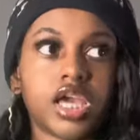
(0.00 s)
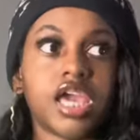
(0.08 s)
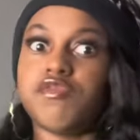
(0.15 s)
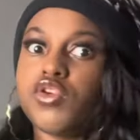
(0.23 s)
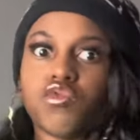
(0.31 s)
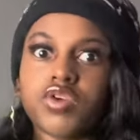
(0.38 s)

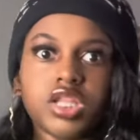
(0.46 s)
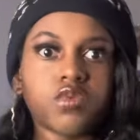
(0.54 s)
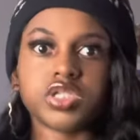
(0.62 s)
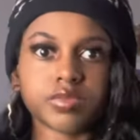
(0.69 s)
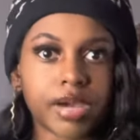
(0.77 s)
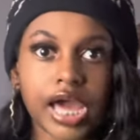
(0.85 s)
If you really
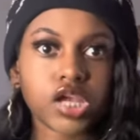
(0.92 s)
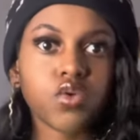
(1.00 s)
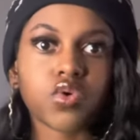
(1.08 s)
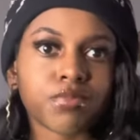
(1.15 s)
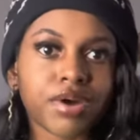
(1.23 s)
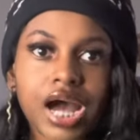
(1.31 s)
was better,
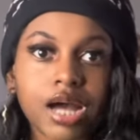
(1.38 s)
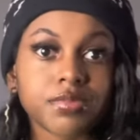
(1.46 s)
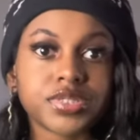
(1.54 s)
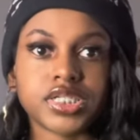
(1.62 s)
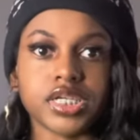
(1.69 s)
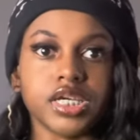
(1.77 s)
you would have popped.
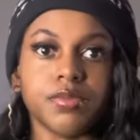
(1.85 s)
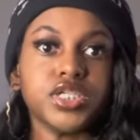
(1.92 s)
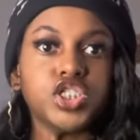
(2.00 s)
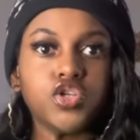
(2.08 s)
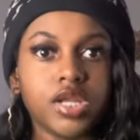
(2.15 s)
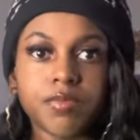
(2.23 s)

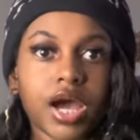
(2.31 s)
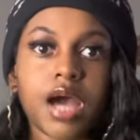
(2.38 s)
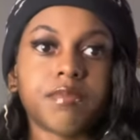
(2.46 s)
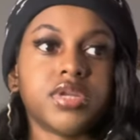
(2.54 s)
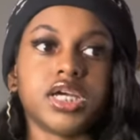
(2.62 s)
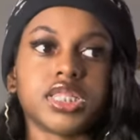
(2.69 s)
She didn't
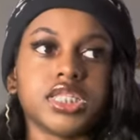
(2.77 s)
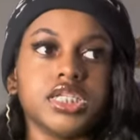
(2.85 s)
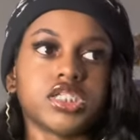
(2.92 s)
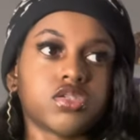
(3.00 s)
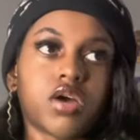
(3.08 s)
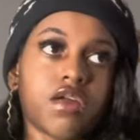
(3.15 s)
pop nothing,
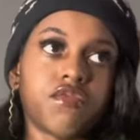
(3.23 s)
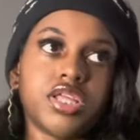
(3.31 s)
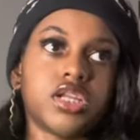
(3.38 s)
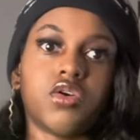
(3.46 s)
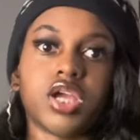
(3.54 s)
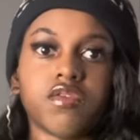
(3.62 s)
so I
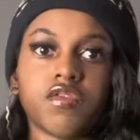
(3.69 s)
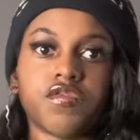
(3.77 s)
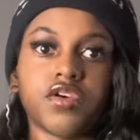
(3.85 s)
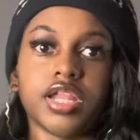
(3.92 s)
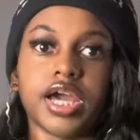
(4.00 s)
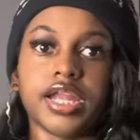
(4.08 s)
really don't give a
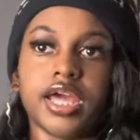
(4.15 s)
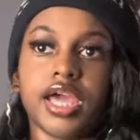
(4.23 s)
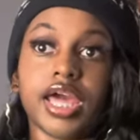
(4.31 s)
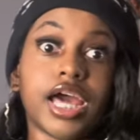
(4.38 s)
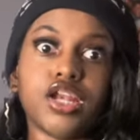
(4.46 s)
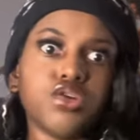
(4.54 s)
fuck like that.
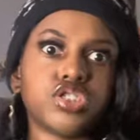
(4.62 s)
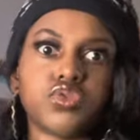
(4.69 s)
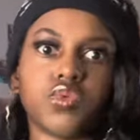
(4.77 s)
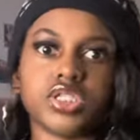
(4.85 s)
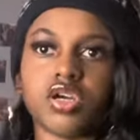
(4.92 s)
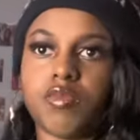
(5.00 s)
And I knew she
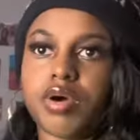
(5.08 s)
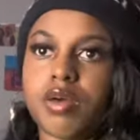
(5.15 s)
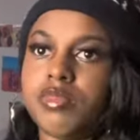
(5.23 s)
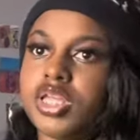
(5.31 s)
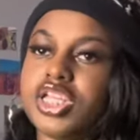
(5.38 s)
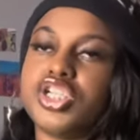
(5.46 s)
wasn't gonna pop
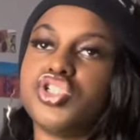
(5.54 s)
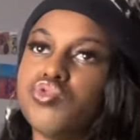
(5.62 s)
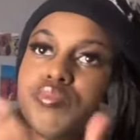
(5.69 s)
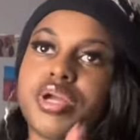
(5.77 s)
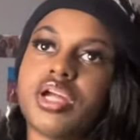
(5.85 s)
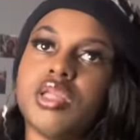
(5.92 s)
nothing, because
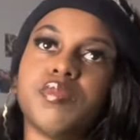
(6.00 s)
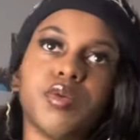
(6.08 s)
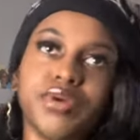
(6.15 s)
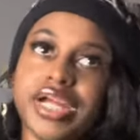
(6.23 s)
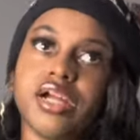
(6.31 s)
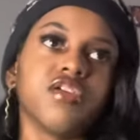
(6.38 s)
you barely
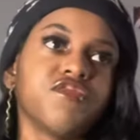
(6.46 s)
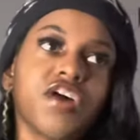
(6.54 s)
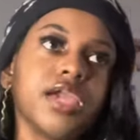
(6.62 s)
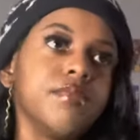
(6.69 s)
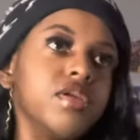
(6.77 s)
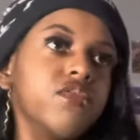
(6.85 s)
prepared to
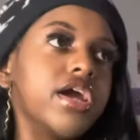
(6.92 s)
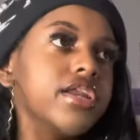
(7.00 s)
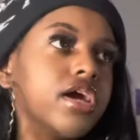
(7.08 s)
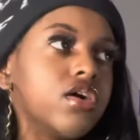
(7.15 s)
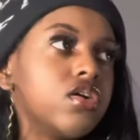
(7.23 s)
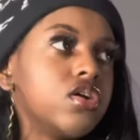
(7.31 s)
fight me right
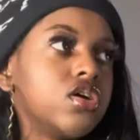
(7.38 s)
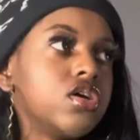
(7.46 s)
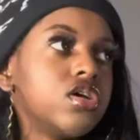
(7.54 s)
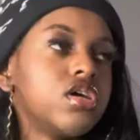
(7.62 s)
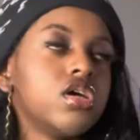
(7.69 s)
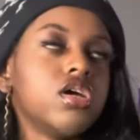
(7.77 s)
now.
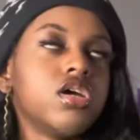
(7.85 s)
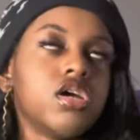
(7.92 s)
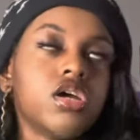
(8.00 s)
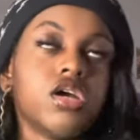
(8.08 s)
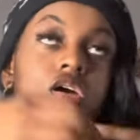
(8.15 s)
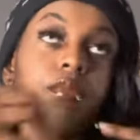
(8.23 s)

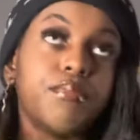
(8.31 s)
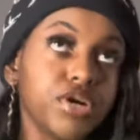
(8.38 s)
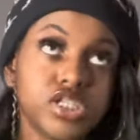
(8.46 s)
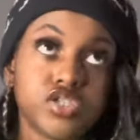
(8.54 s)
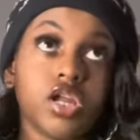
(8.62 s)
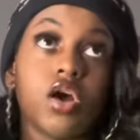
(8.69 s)

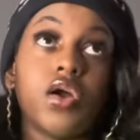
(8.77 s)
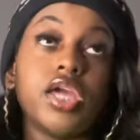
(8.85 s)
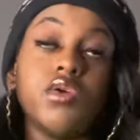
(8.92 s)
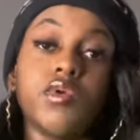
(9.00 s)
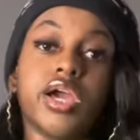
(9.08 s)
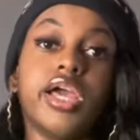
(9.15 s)
But, you know,
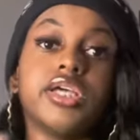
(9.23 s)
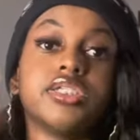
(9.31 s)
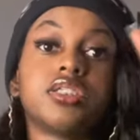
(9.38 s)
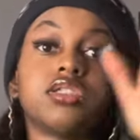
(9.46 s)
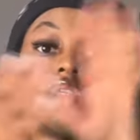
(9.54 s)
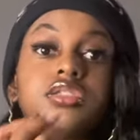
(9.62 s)
anyways,
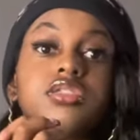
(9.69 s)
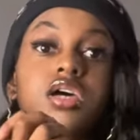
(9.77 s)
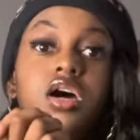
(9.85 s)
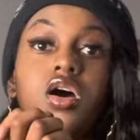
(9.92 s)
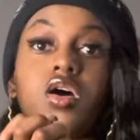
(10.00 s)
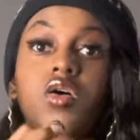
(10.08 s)

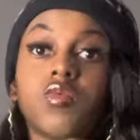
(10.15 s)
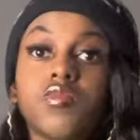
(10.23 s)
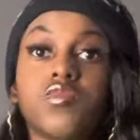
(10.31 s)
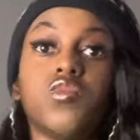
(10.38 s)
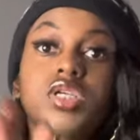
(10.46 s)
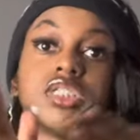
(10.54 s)
so
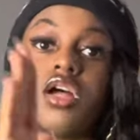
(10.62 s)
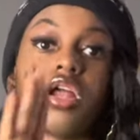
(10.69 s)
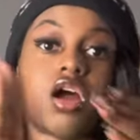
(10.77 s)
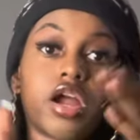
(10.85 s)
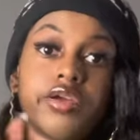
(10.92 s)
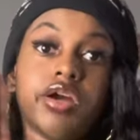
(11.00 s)
we started
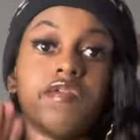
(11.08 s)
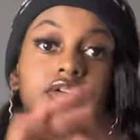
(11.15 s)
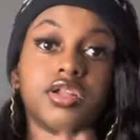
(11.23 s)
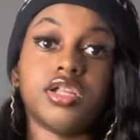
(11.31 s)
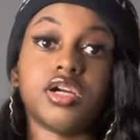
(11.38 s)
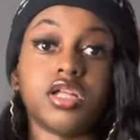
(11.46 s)
arguing for
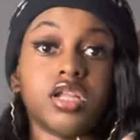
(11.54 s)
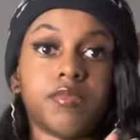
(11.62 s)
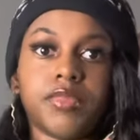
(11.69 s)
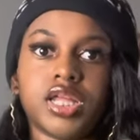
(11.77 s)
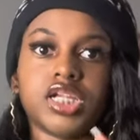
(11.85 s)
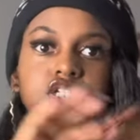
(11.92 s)
a good little
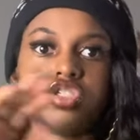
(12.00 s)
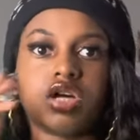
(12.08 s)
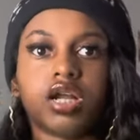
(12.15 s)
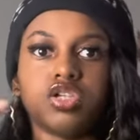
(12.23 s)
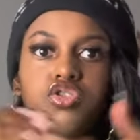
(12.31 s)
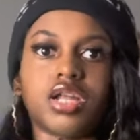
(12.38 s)
minute. She
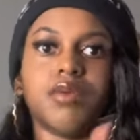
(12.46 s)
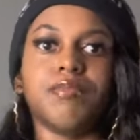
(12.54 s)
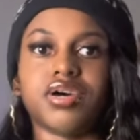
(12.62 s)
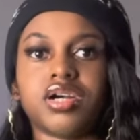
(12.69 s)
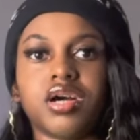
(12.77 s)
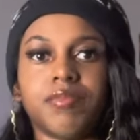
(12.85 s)
started trying to
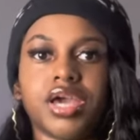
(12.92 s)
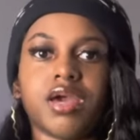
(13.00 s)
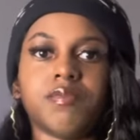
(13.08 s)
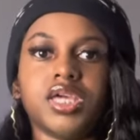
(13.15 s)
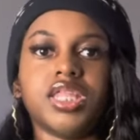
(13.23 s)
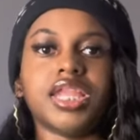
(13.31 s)
buck up
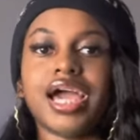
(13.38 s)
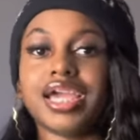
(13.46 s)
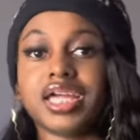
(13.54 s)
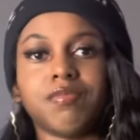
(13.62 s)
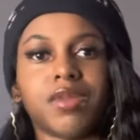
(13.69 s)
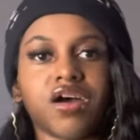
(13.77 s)
at me, not
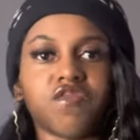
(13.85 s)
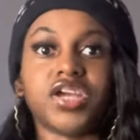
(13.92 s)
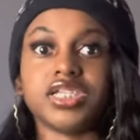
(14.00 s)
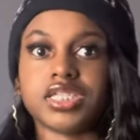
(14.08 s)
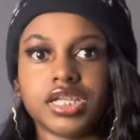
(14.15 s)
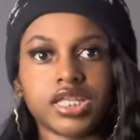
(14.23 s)
get in my
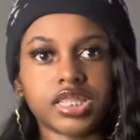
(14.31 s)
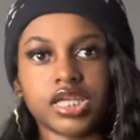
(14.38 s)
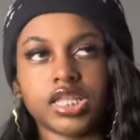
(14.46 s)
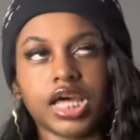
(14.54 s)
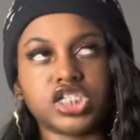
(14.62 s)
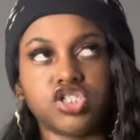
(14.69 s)
face or
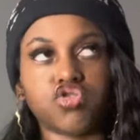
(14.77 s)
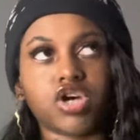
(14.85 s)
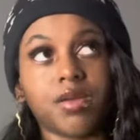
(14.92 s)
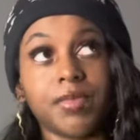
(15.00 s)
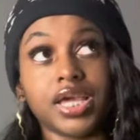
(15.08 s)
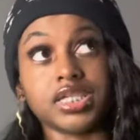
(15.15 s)
nothing, like she tried
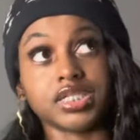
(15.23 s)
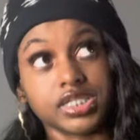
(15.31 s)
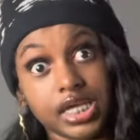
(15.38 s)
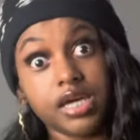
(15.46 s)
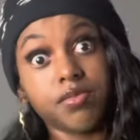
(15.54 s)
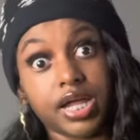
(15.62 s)
to make it
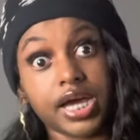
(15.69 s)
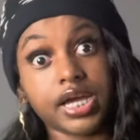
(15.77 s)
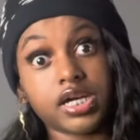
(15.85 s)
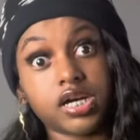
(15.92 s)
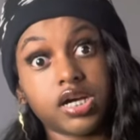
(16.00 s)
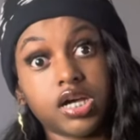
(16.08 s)
seem
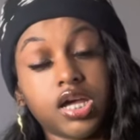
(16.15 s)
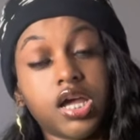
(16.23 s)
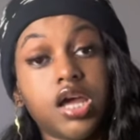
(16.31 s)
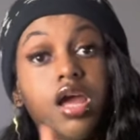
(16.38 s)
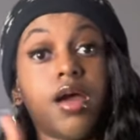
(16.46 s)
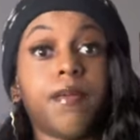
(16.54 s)
like.
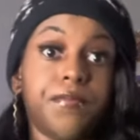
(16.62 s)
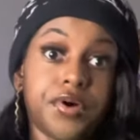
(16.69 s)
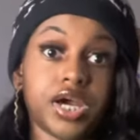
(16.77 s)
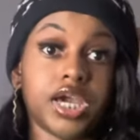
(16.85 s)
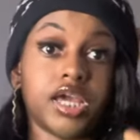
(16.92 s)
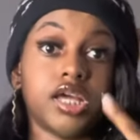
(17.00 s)

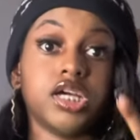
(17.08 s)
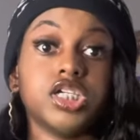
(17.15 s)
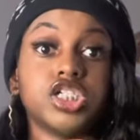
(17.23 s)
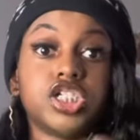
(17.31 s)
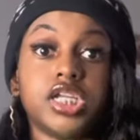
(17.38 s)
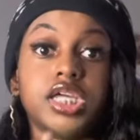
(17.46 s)
But
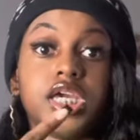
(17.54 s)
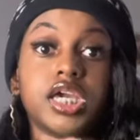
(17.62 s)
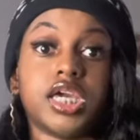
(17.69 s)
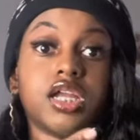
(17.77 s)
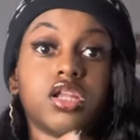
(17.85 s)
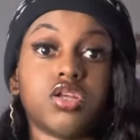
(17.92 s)
she
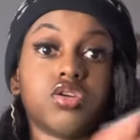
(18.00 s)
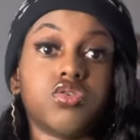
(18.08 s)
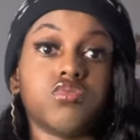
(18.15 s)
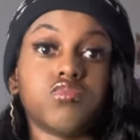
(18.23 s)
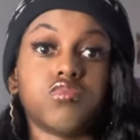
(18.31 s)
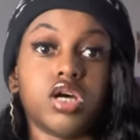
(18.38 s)
did get a
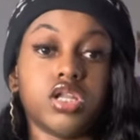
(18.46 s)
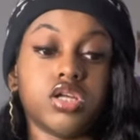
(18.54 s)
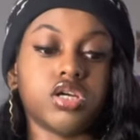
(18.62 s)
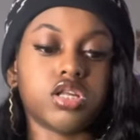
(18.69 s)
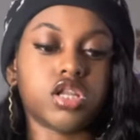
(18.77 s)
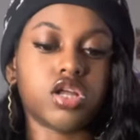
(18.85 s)
little
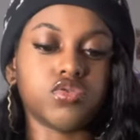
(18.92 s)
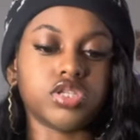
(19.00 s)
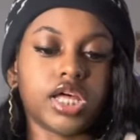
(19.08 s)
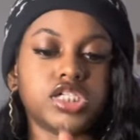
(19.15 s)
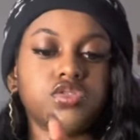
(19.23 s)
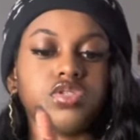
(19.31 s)
close,
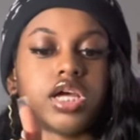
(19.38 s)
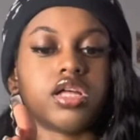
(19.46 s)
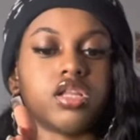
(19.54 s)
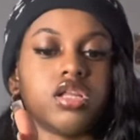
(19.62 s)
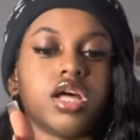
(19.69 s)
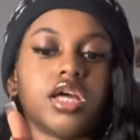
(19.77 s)
like she was like
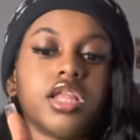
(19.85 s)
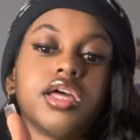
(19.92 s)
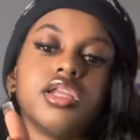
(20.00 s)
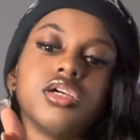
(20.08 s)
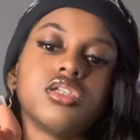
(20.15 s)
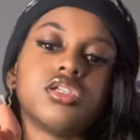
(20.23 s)
a little
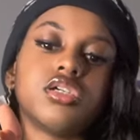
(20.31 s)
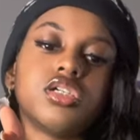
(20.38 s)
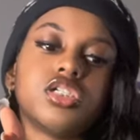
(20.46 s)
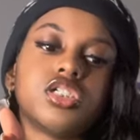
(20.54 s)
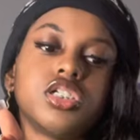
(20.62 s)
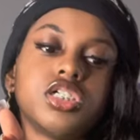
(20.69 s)
like this.
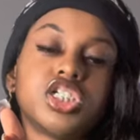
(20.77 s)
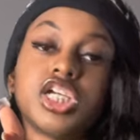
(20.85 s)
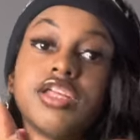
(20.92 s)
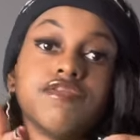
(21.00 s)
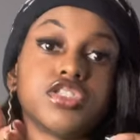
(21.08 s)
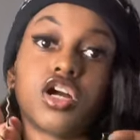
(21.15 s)
She
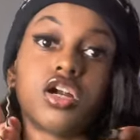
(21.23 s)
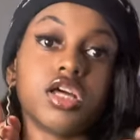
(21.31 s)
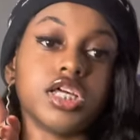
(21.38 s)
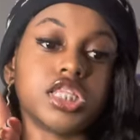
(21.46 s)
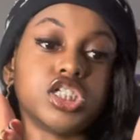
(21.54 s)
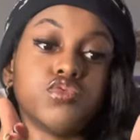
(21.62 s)
didn't even turn on
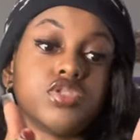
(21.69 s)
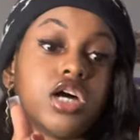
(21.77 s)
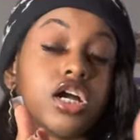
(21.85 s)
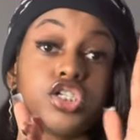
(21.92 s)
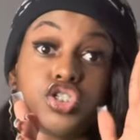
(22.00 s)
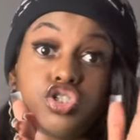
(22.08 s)
nothing. She was
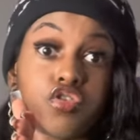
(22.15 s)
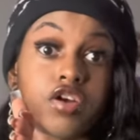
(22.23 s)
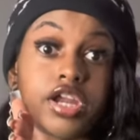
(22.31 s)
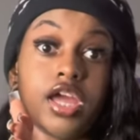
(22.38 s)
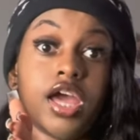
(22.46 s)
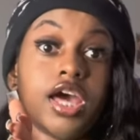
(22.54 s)
talking
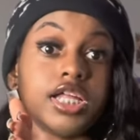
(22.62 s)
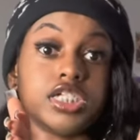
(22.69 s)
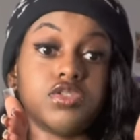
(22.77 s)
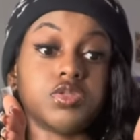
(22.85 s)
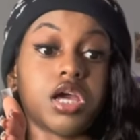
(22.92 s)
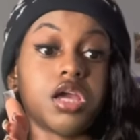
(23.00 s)
straight. Like,
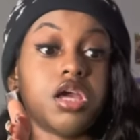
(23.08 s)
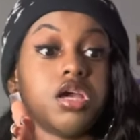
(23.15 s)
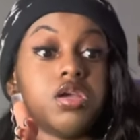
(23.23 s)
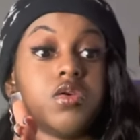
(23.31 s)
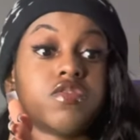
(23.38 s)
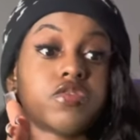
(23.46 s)
she was like,
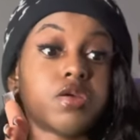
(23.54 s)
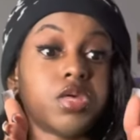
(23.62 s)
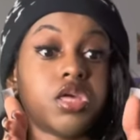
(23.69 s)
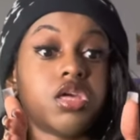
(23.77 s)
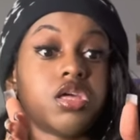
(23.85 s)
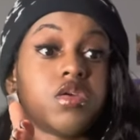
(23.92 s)
you want to fight
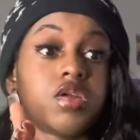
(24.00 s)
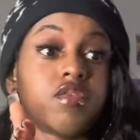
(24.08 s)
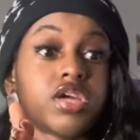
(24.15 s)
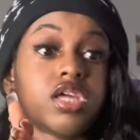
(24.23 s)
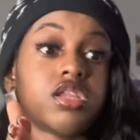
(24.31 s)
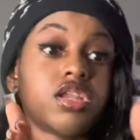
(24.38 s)
me? You want to
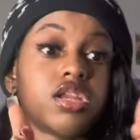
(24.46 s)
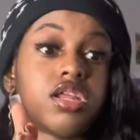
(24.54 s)
fight?